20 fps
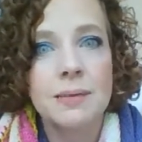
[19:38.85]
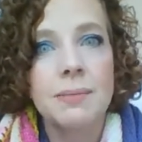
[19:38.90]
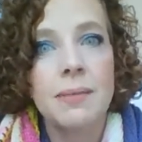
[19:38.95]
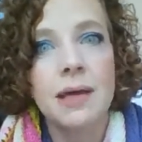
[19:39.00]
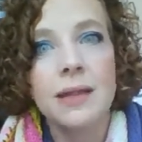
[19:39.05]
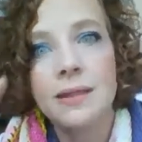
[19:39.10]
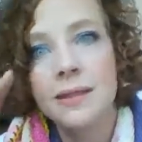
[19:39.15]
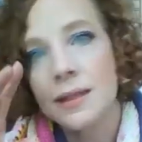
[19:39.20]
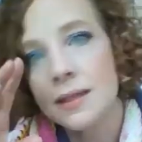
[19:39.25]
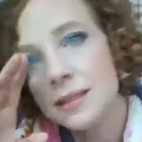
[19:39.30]
a
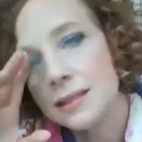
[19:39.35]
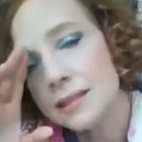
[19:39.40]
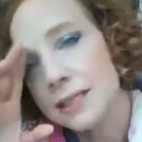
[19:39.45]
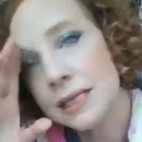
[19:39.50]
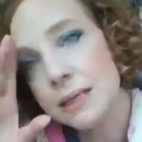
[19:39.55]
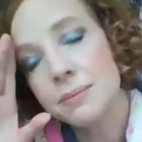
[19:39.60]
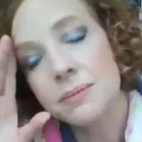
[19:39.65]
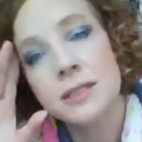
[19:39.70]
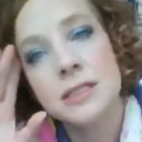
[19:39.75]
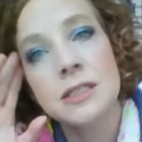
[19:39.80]
month
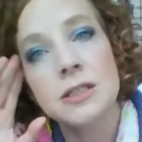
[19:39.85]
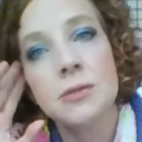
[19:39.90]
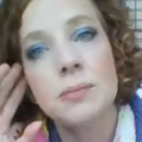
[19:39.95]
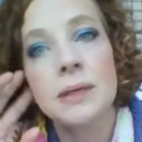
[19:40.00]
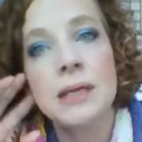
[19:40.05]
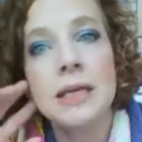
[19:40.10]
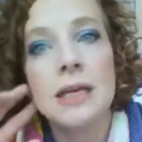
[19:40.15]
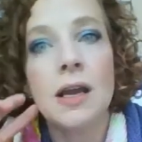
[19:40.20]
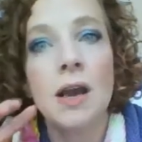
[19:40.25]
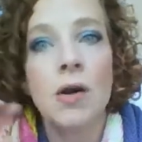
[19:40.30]
seems to
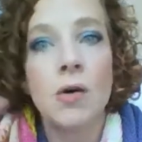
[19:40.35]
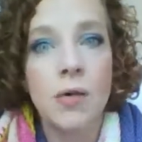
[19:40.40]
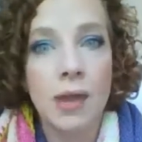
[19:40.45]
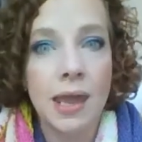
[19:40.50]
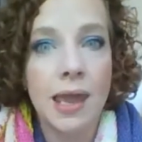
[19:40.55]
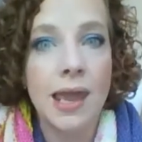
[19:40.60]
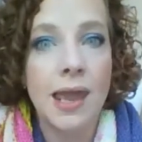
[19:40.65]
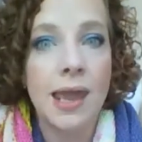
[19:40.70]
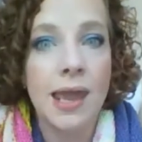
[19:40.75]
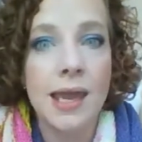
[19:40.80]
be
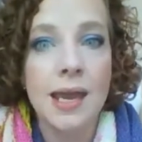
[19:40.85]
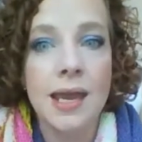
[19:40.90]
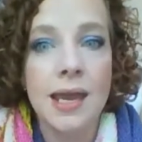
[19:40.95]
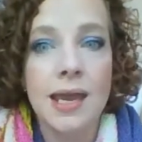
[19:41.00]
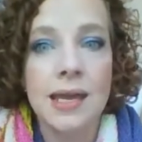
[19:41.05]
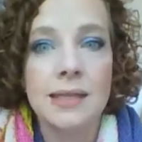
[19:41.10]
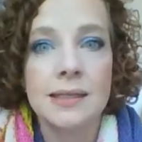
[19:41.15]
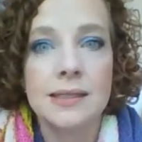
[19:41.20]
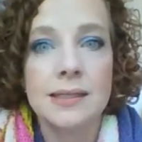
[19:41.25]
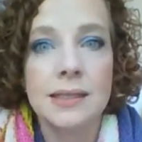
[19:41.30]
okay,
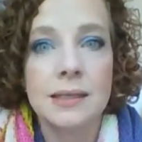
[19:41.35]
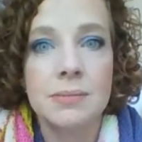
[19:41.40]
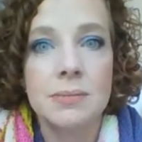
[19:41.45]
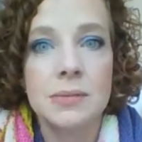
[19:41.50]
and